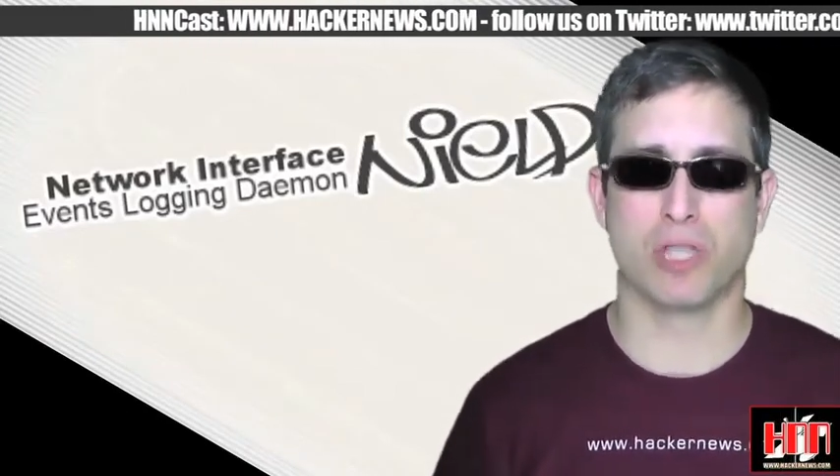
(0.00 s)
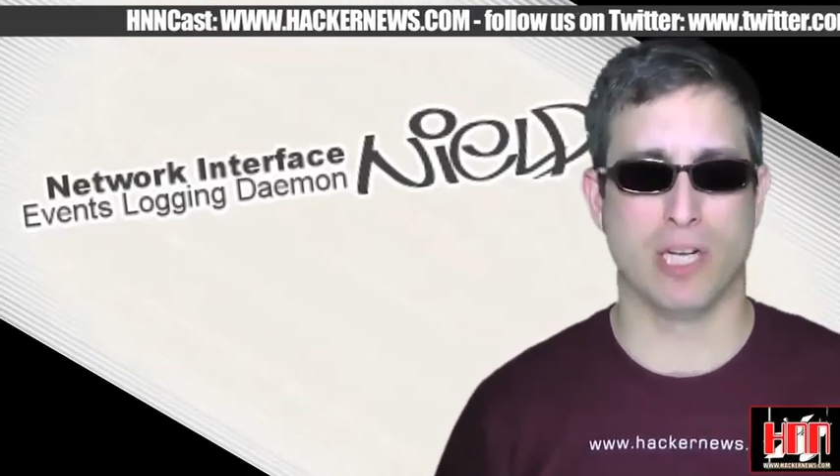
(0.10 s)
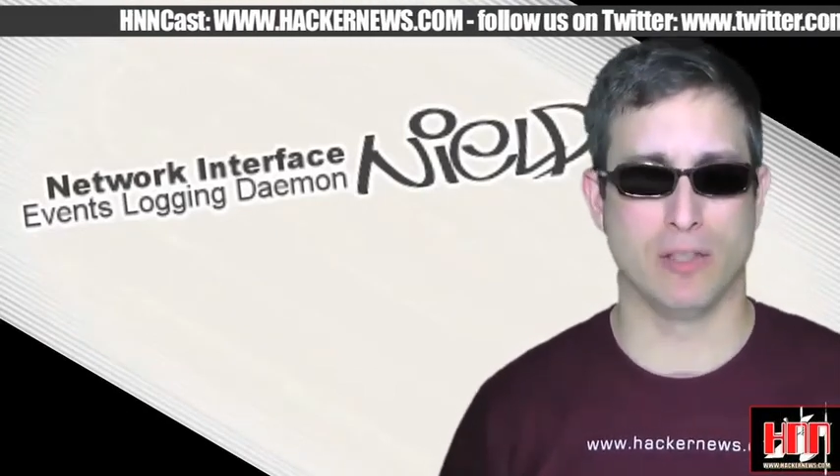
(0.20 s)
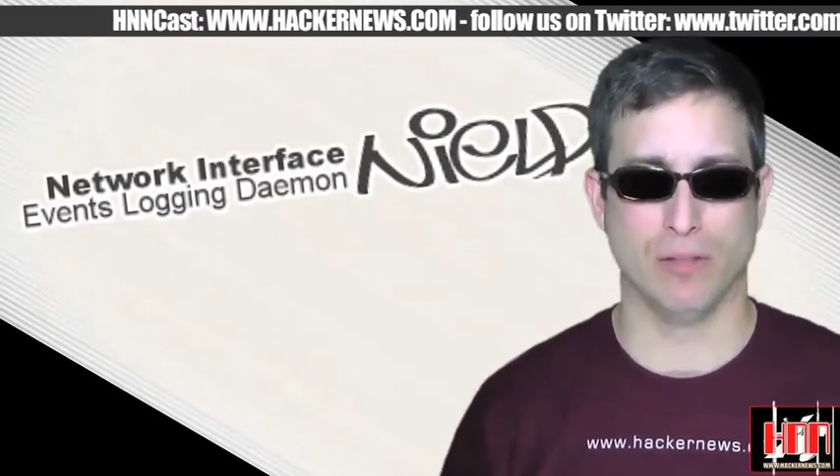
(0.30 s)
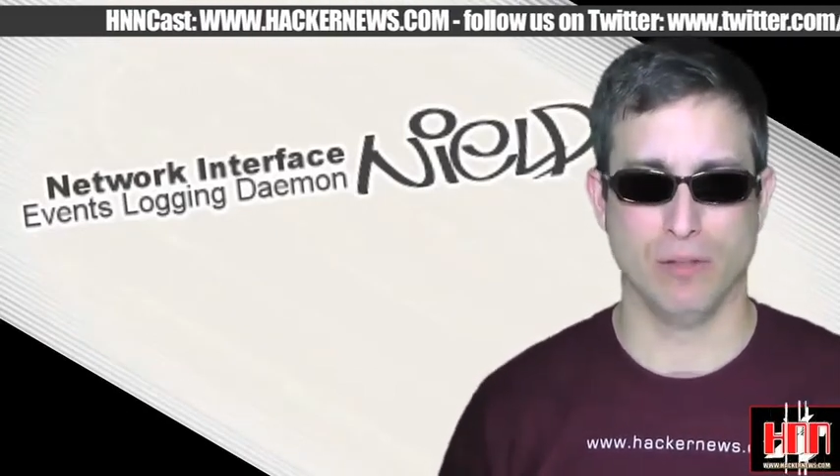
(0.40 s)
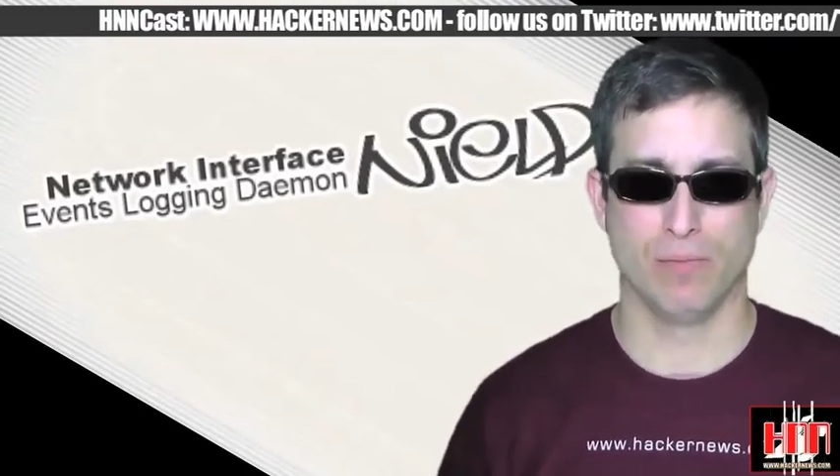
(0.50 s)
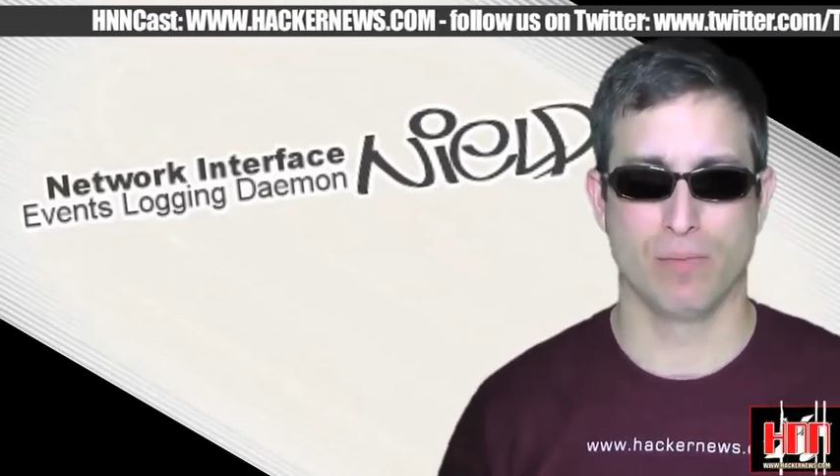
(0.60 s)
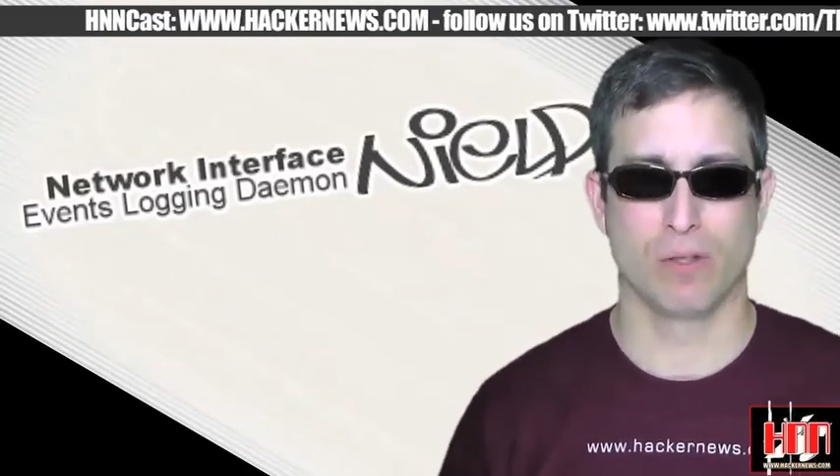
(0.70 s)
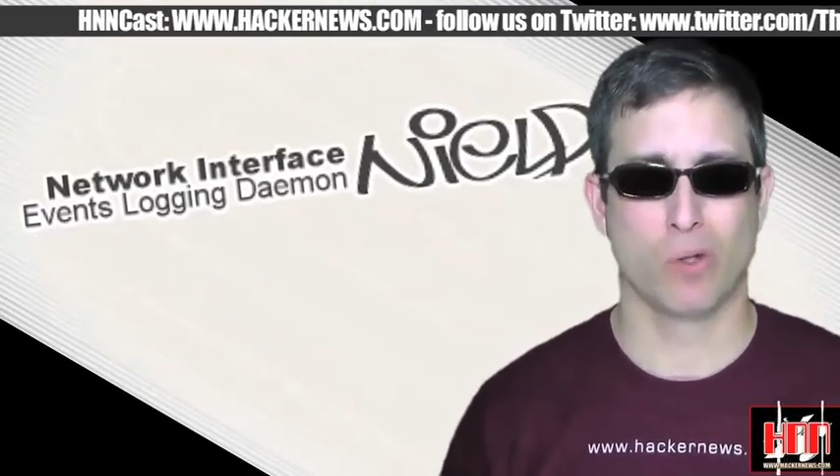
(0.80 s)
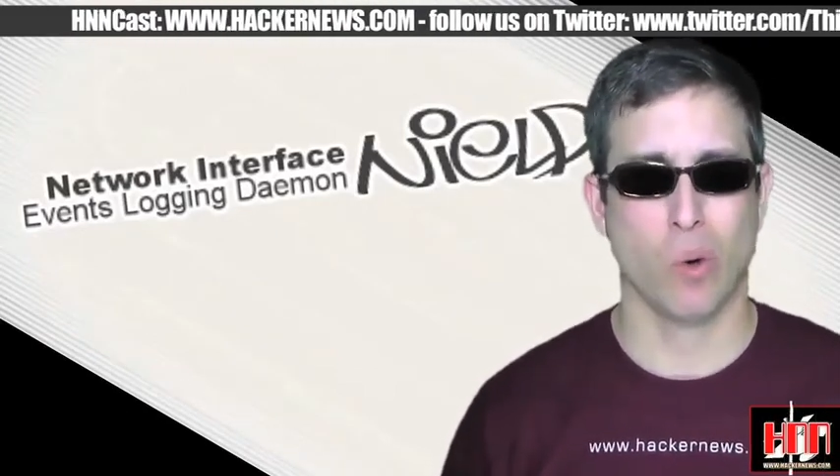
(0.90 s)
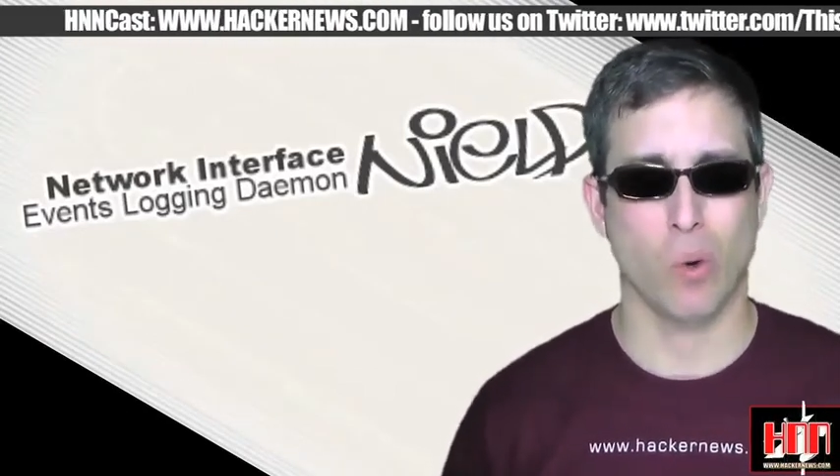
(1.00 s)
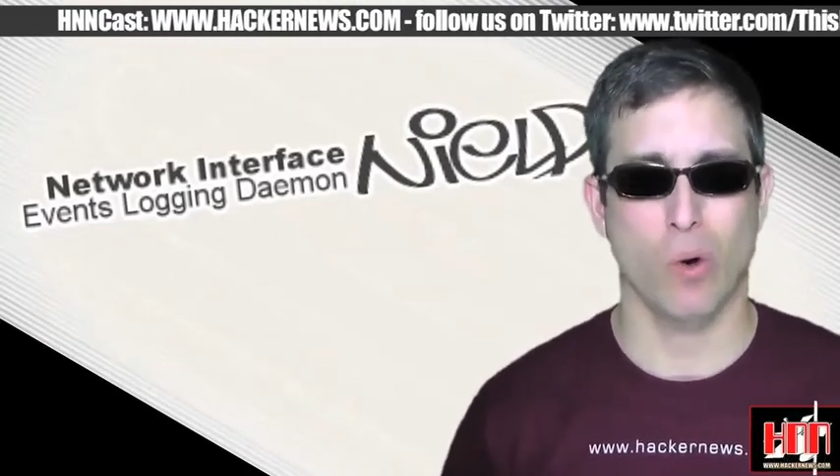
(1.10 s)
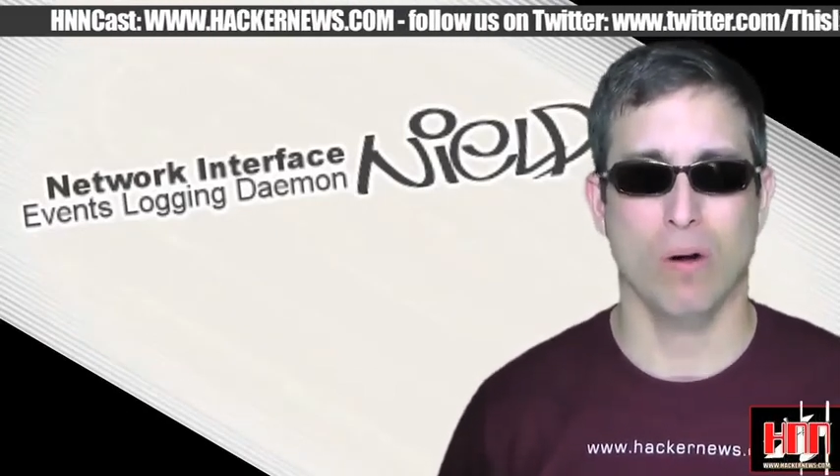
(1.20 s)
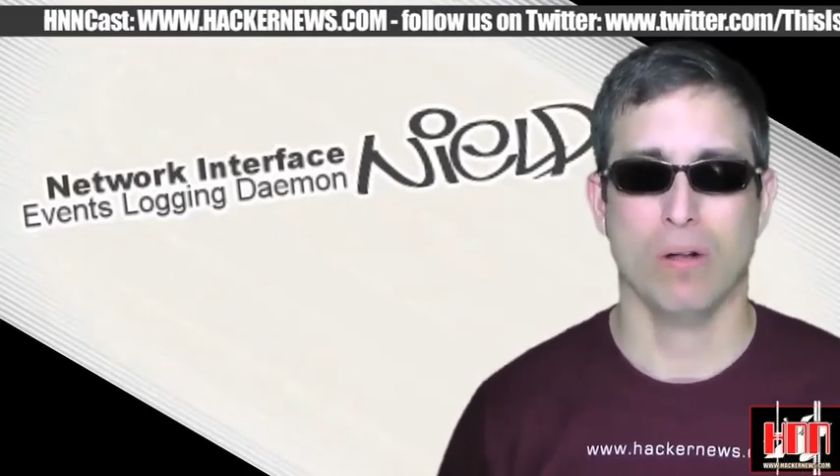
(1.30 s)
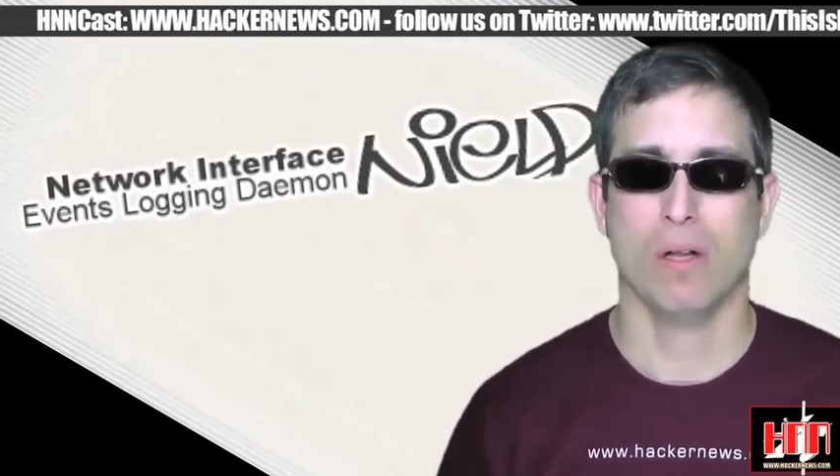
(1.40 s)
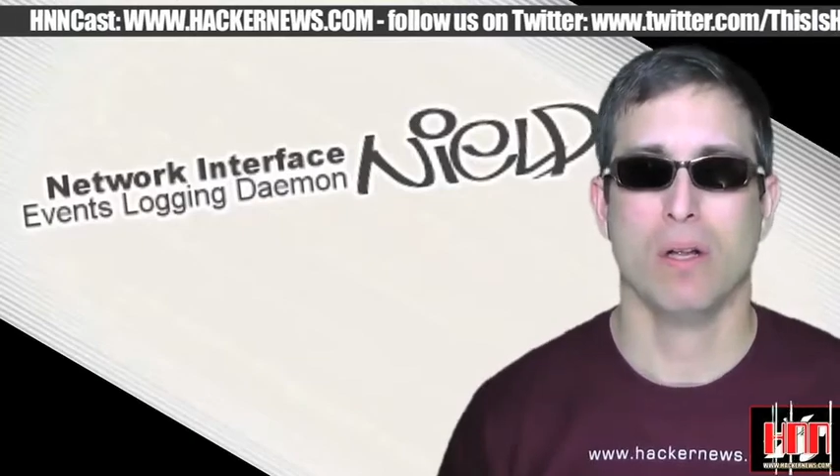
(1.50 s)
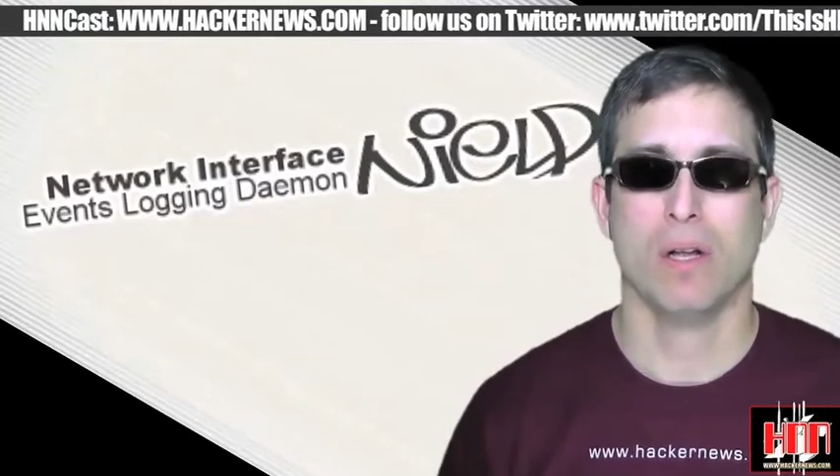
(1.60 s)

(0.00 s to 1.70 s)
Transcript: changes. Cool.